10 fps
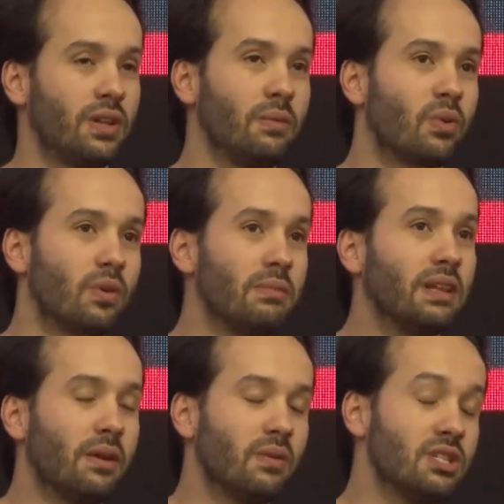training
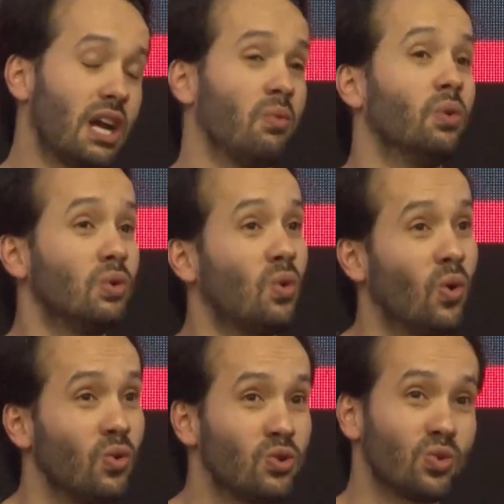programming language. I would
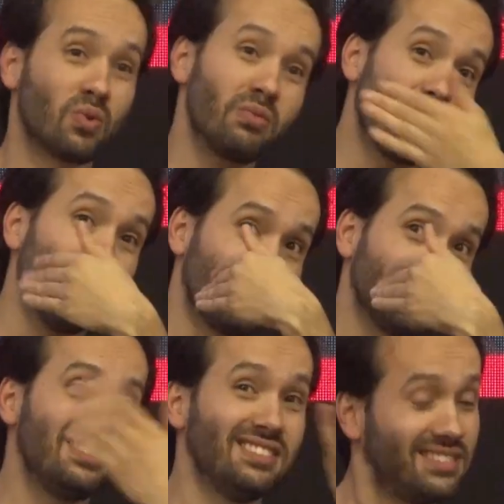go to Ruby
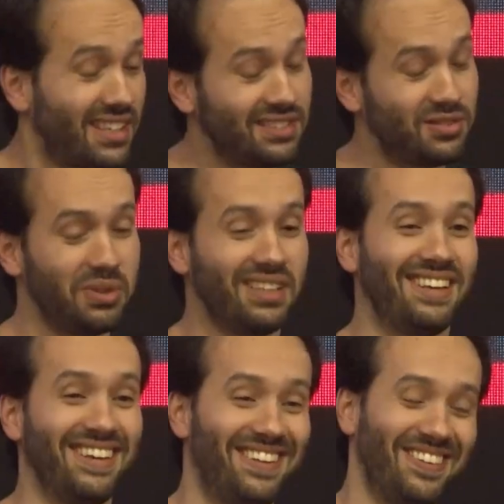conferences, as
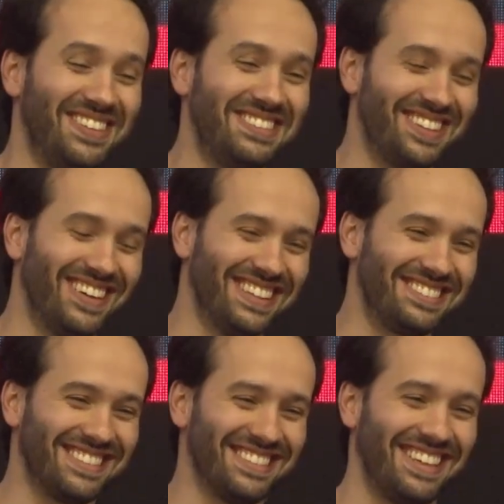we we saw
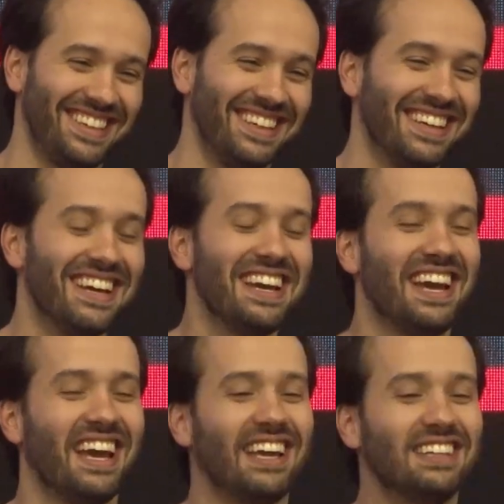
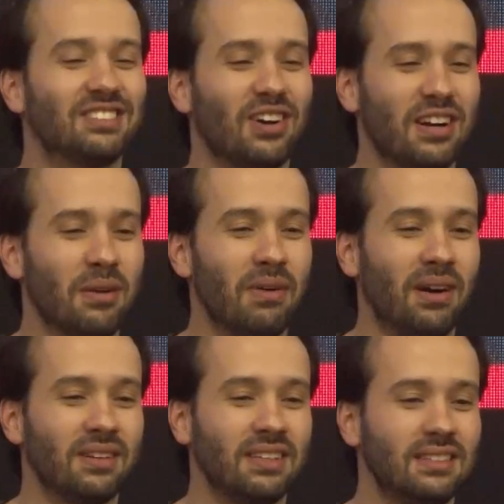yesterday, and talk
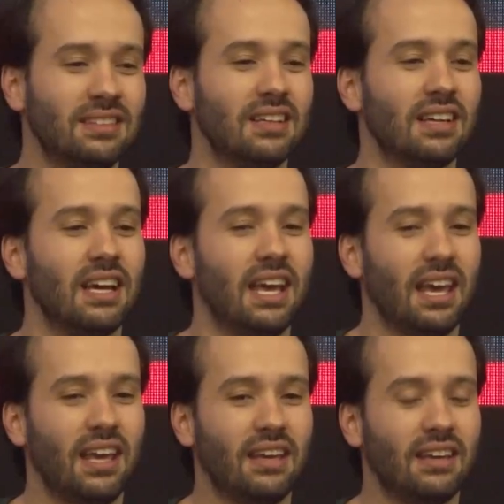about it.
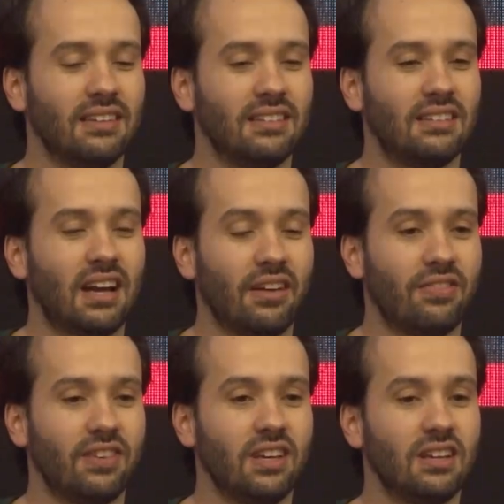And I
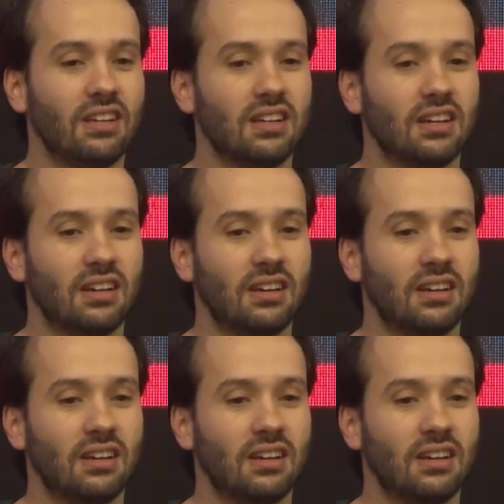think